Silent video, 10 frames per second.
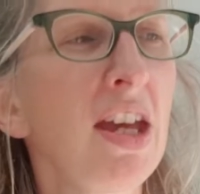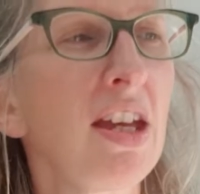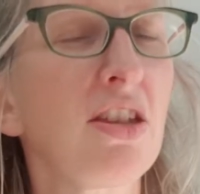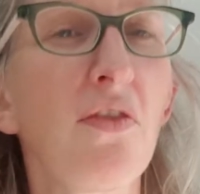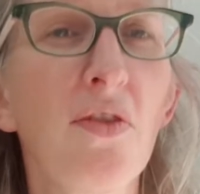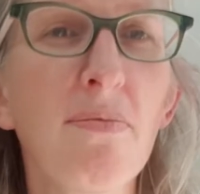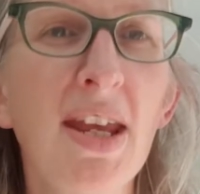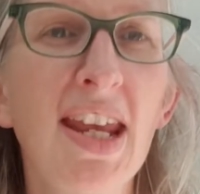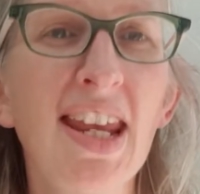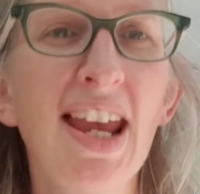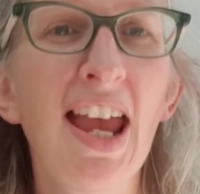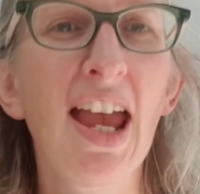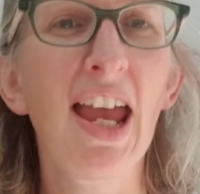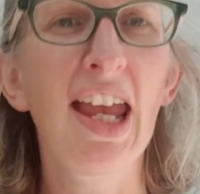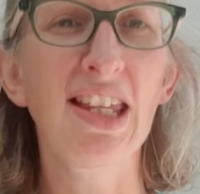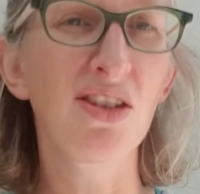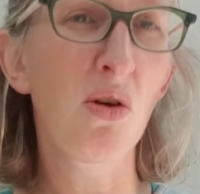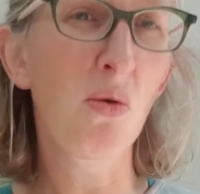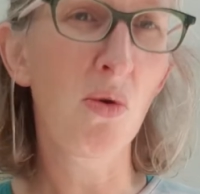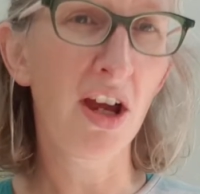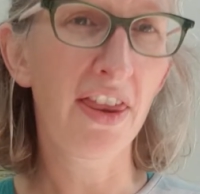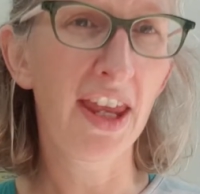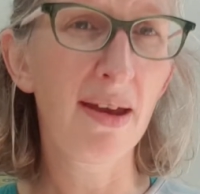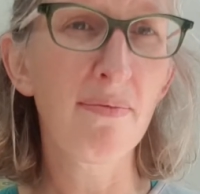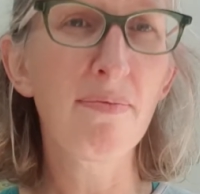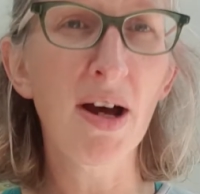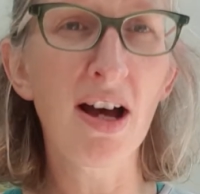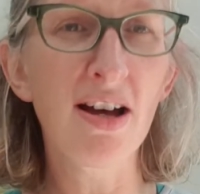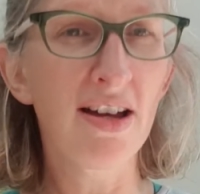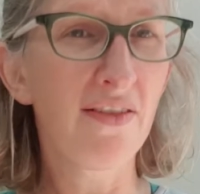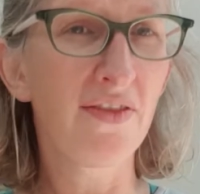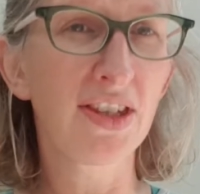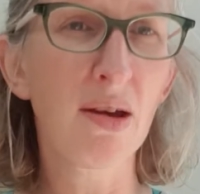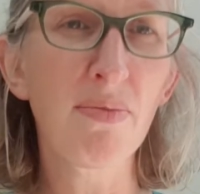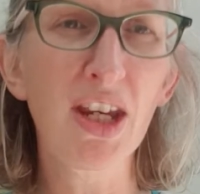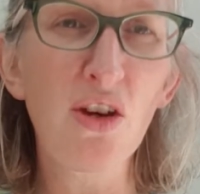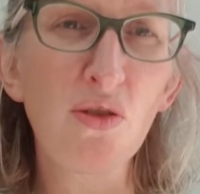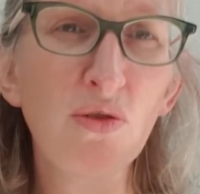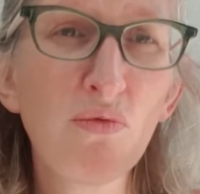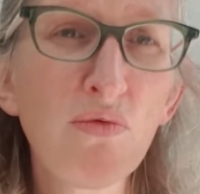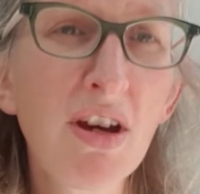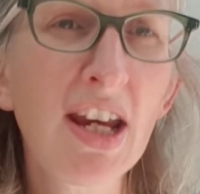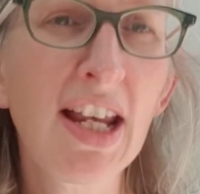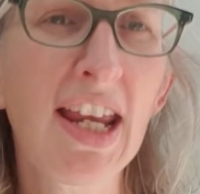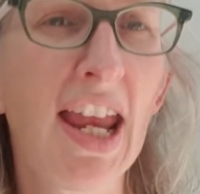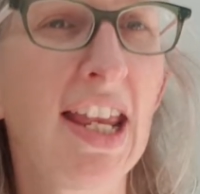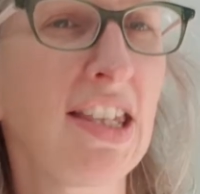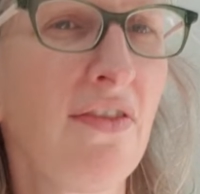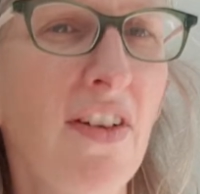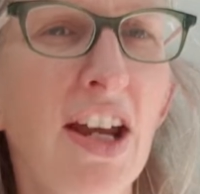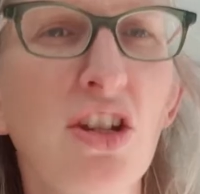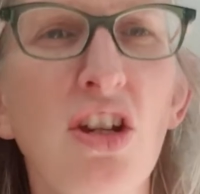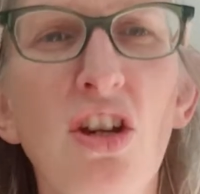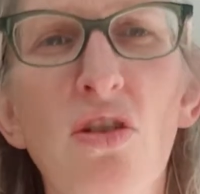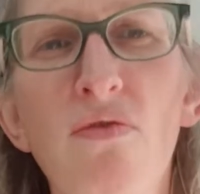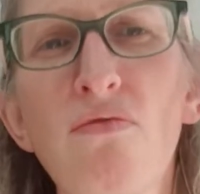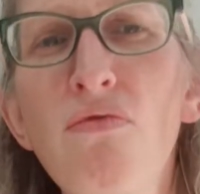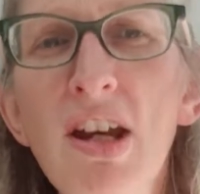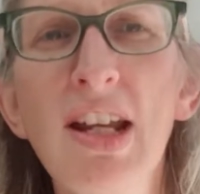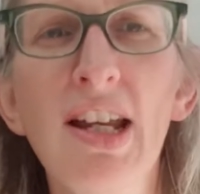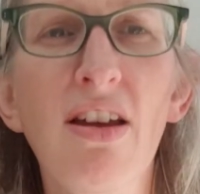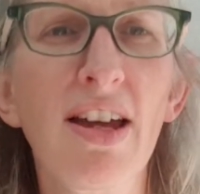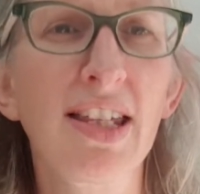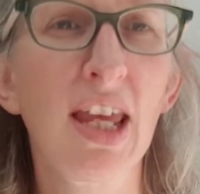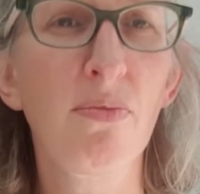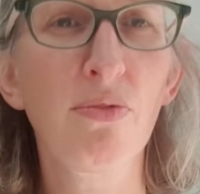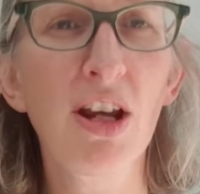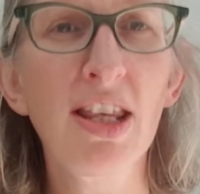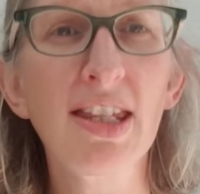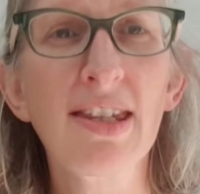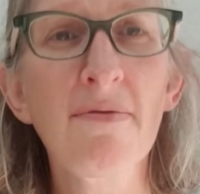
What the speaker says: So for me, it's not worth it. But for somebody who's really into fashion, who really likes their prints,